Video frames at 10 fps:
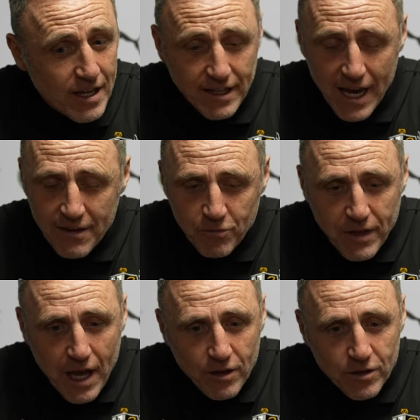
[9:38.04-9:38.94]
Yeah,
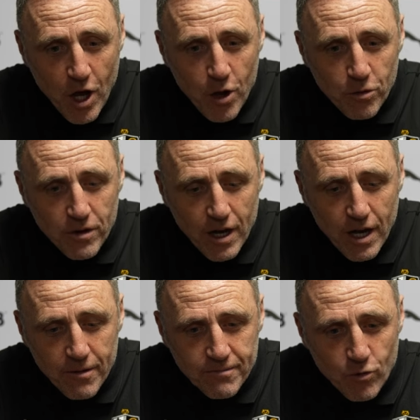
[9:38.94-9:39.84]
that'll
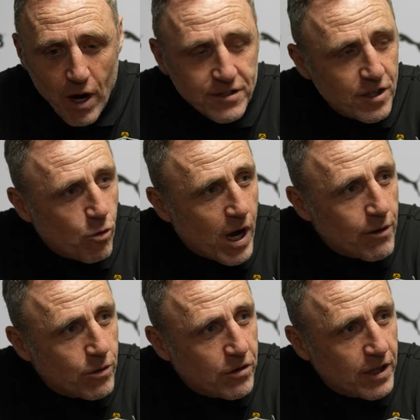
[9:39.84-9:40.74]
go right to the wire, I
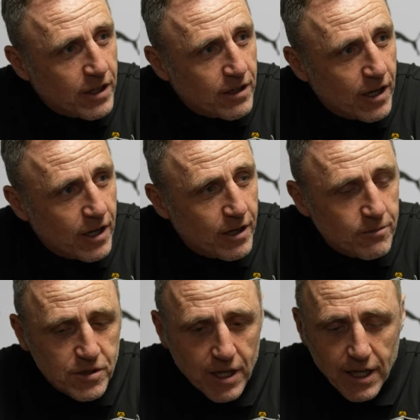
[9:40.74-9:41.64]
would think.
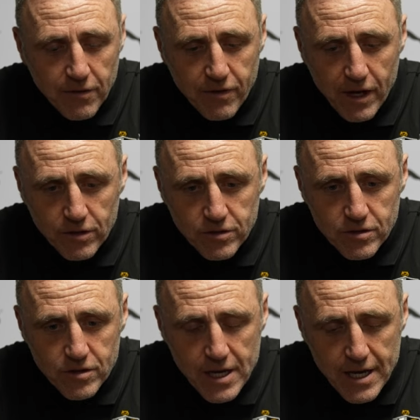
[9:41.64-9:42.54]
Okay. So he
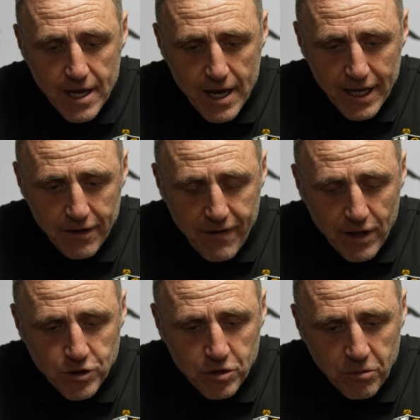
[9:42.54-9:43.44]
felt he
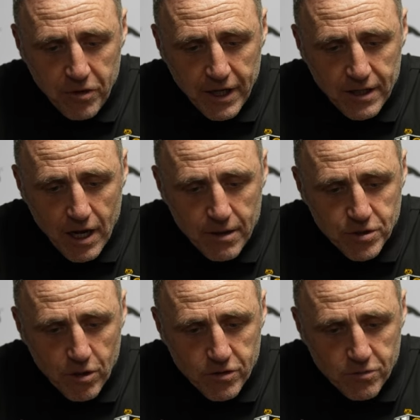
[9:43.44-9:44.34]
felt something,
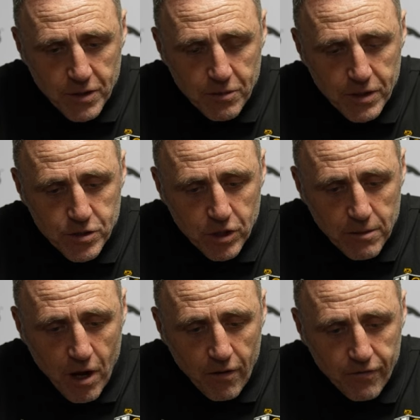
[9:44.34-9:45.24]
so we took
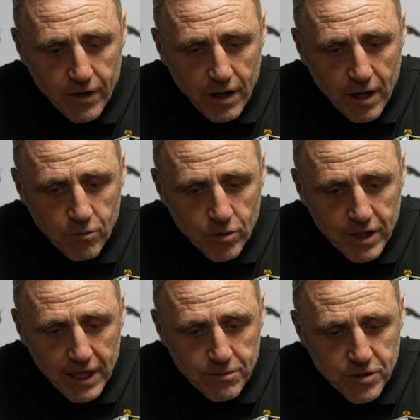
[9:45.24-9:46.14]
him off, and we'll
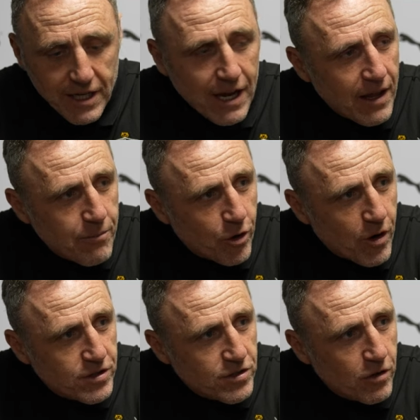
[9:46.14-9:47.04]
keep seeing how that
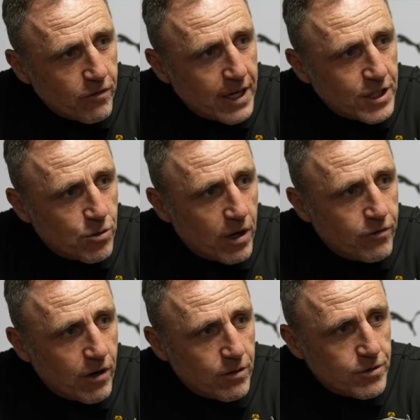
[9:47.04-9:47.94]
progresses over the next
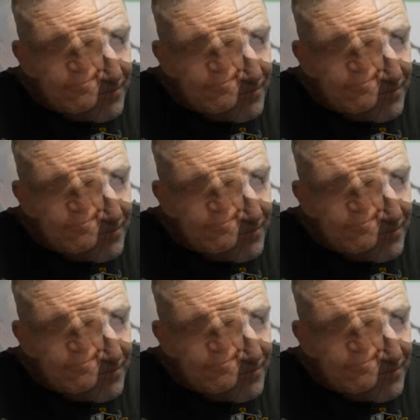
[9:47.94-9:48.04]
24 hours.